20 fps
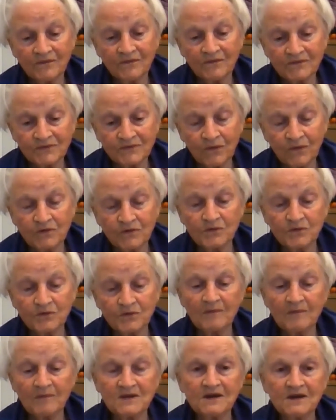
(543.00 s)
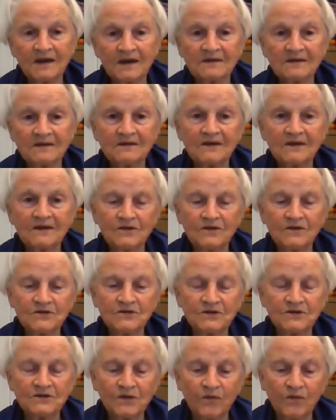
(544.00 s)
saw Swamiji at close
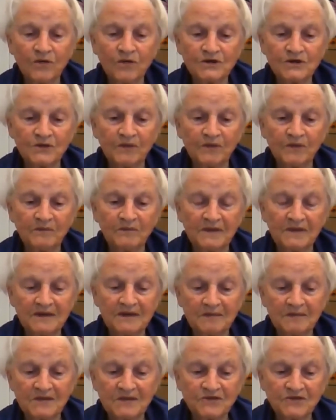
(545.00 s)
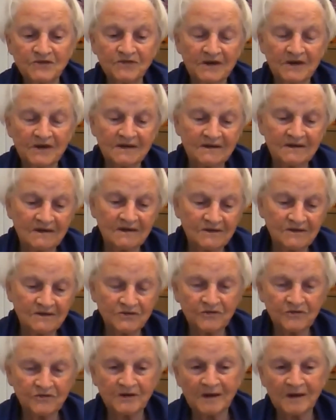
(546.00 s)
quarters when we demonstrated the
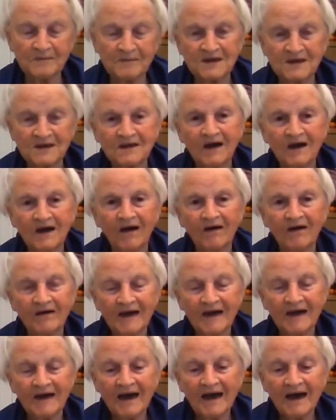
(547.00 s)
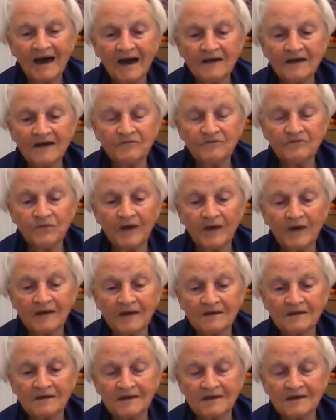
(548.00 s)
Surya Namaskar and a few other
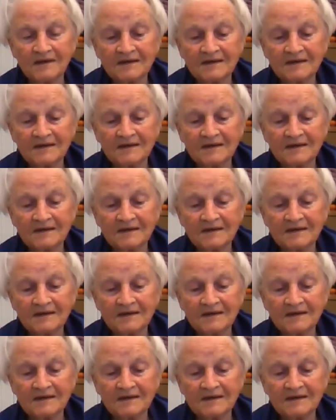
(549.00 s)
things.